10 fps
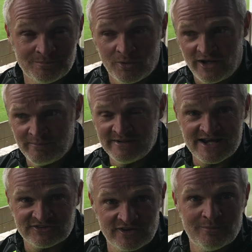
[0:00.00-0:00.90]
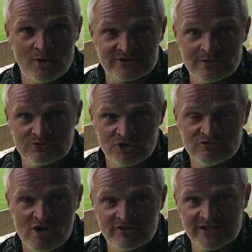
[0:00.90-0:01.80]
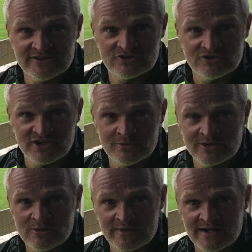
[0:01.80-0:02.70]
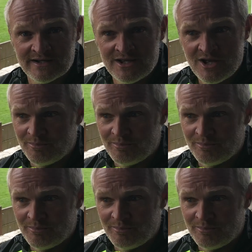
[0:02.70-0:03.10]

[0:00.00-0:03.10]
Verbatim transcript: but it'd be nice to get the balls out sooner rather than later and see how we go with that.